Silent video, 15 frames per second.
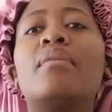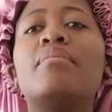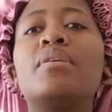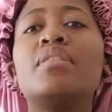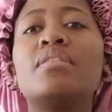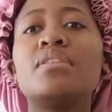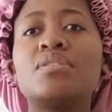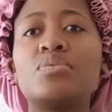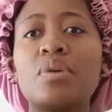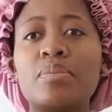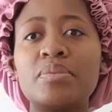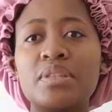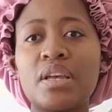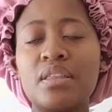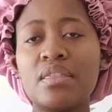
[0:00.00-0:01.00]
In this
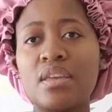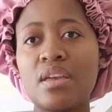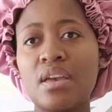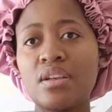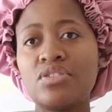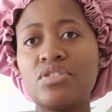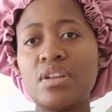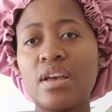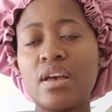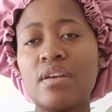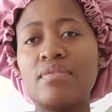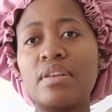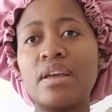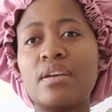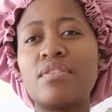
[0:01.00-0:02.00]
website they actually have
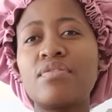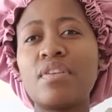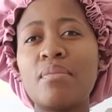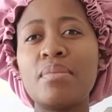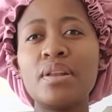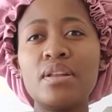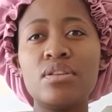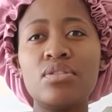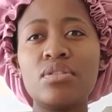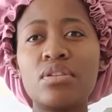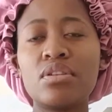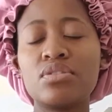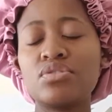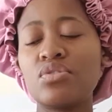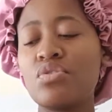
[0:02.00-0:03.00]
like family
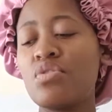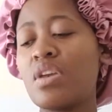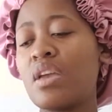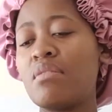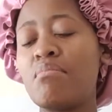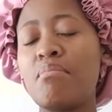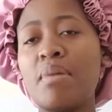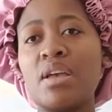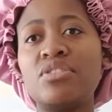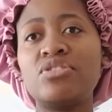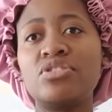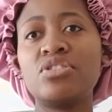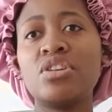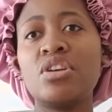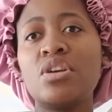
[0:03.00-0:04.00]
look, so you can
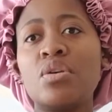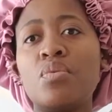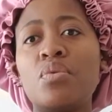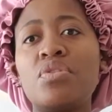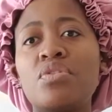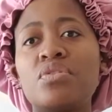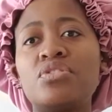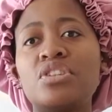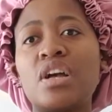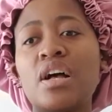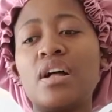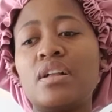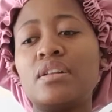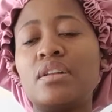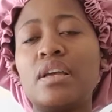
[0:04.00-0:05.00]
match with your
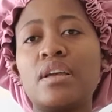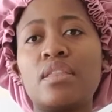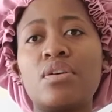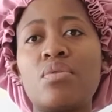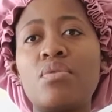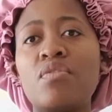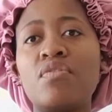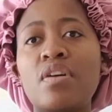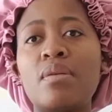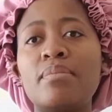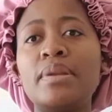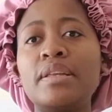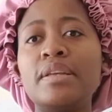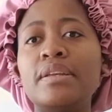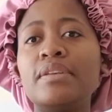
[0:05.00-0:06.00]
child, like the whole
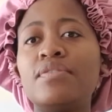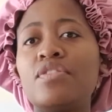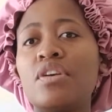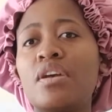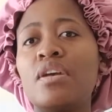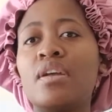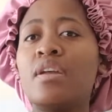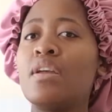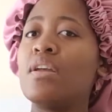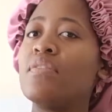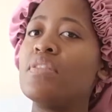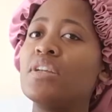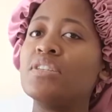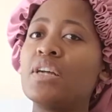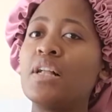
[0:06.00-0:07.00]
family, if
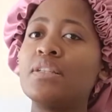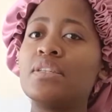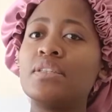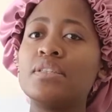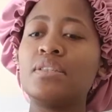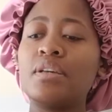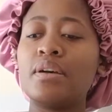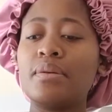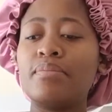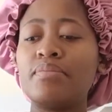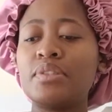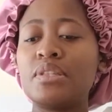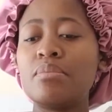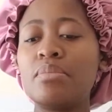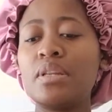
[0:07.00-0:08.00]
the child has
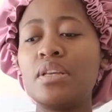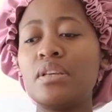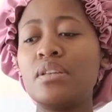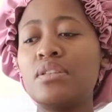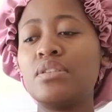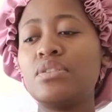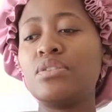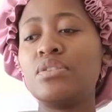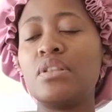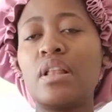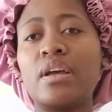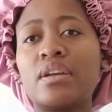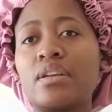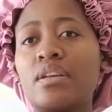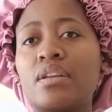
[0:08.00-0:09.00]
siblings,
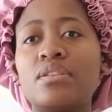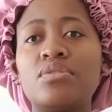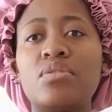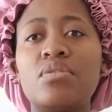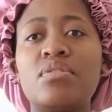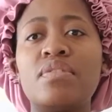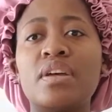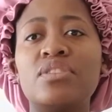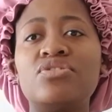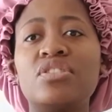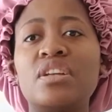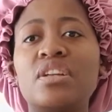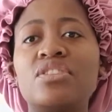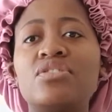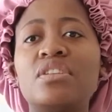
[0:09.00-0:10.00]
like, and all of that, you
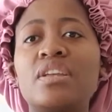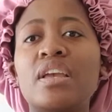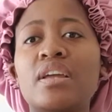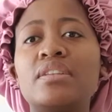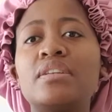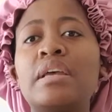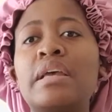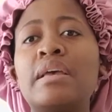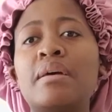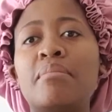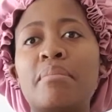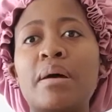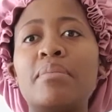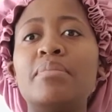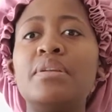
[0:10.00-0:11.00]
can actually get
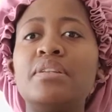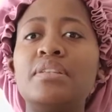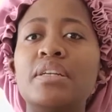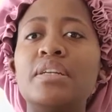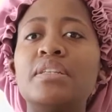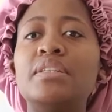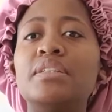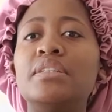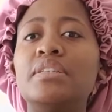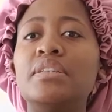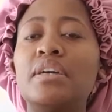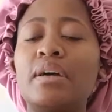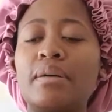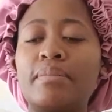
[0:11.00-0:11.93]
mommy, daddy,